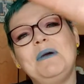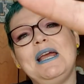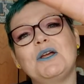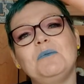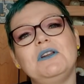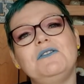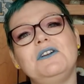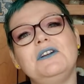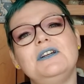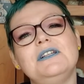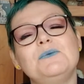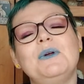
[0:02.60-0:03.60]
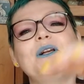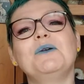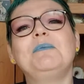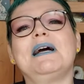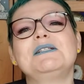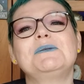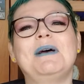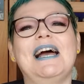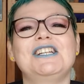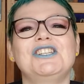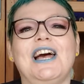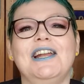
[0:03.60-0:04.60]
makeup lovers, welcome back to
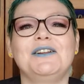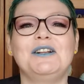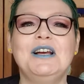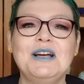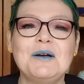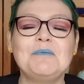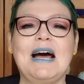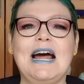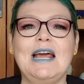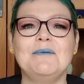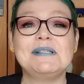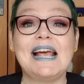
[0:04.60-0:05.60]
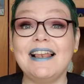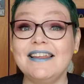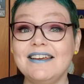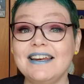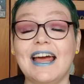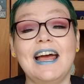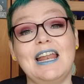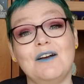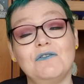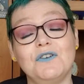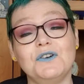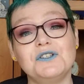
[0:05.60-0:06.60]
my channel. My name's Helen and
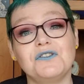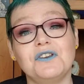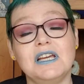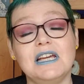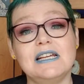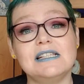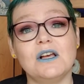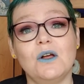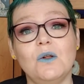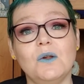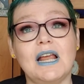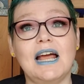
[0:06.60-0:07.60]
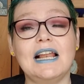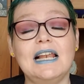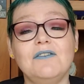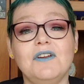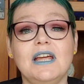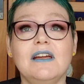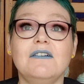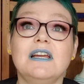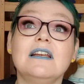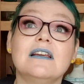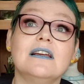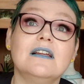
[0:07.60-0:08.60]
I'm 43 years old and I live here
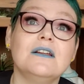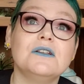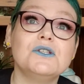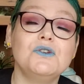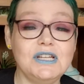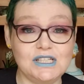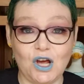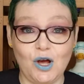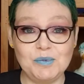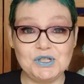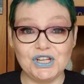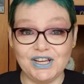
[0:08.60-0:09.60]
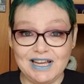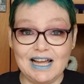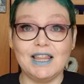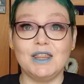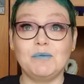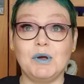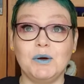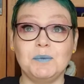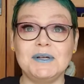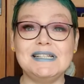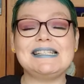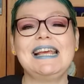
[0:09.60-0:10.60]
in sunny Derbyshire at the
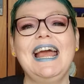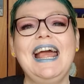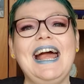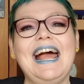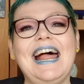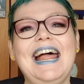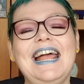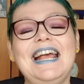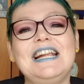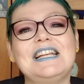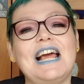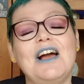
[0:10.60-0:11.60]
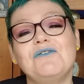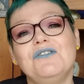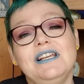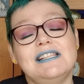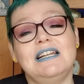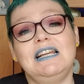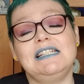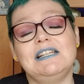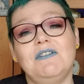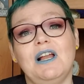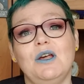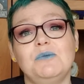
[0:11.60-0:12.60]
moment, and I've recently
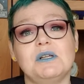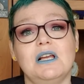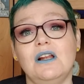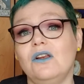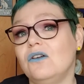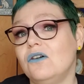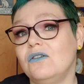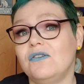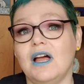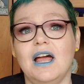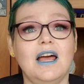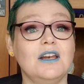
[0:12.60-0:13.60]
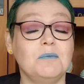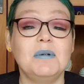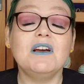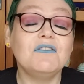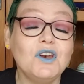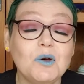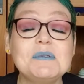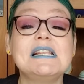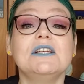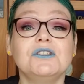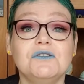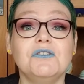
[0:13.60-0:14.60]
developed a love and a bit of an
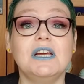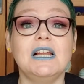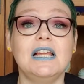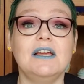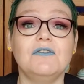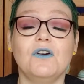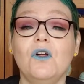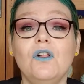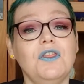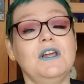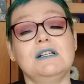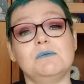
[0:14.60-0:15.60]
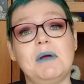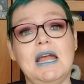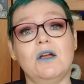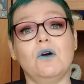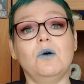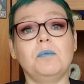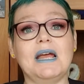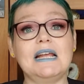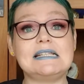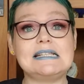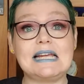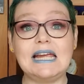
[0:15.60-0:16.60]
obsession really for all things makeup and
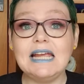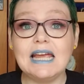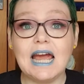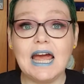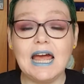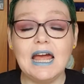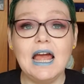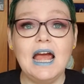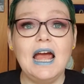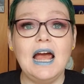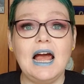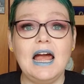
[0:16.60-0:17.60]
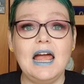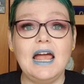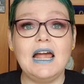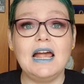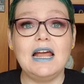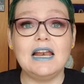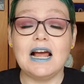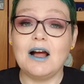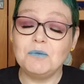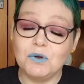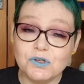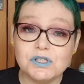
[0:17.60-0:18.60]
skincare. And
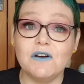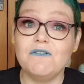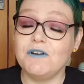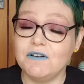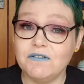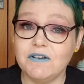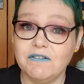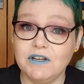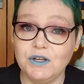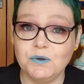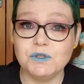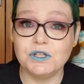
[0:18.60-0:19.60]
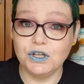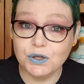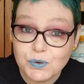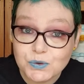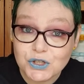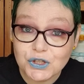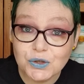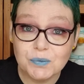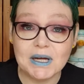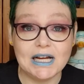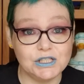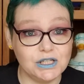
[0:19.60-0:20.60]
I'm also very new to YouTube,
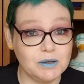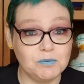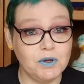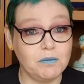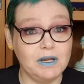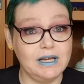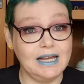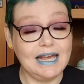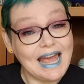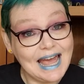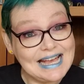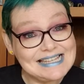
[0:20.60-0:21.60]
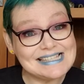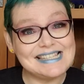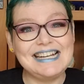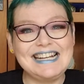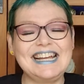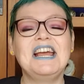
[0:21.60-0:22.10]
as you can probably guess,